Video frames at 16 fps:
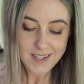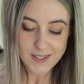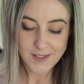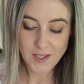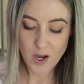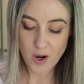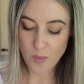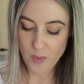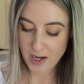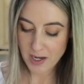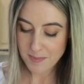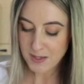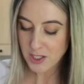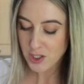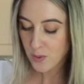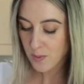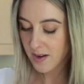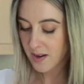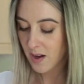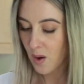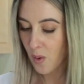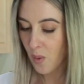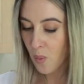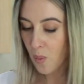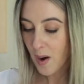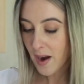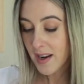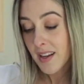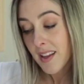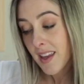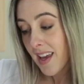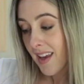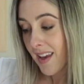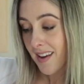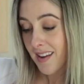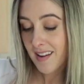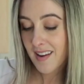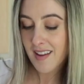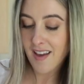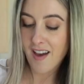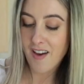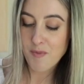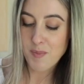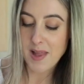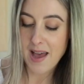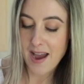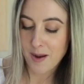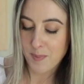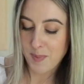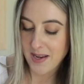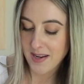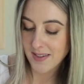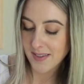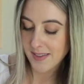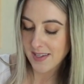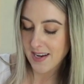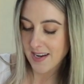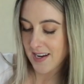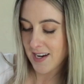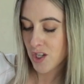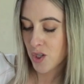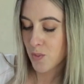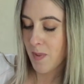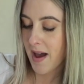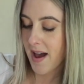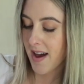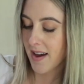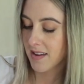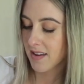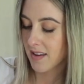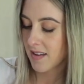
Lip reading: So we're gonna be doing 1 can of black beans in each bag.